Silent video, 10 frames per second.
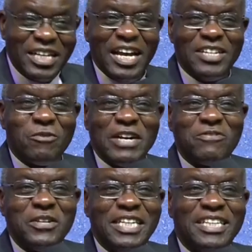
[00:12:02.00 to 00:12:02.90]
8 to verse
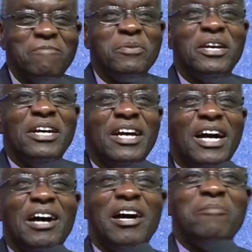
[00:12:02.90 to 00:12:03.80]
14.
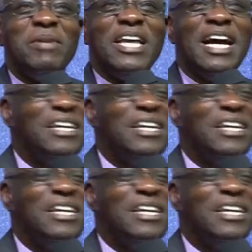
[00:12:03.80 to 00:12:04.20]
Uh, media,